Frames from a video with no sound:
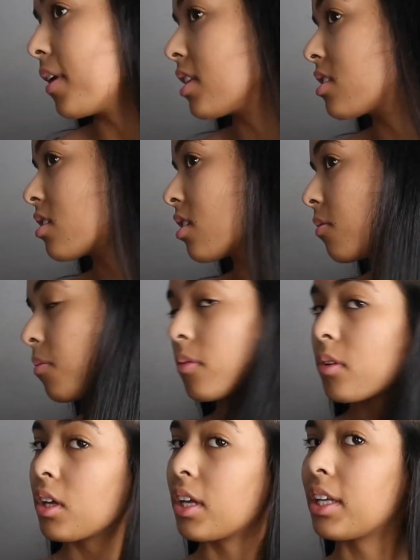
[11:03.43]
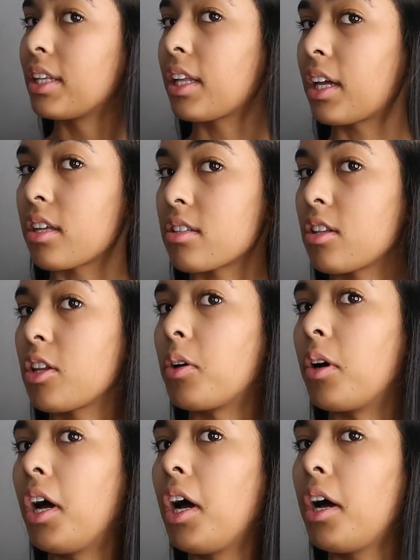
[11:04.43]
it's, like, it's a
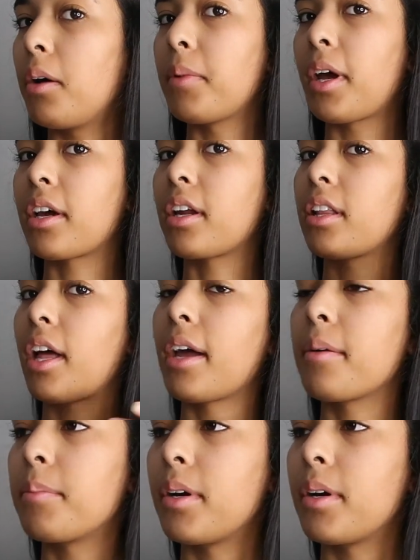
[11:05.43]
little hot, I'm not gonna lie,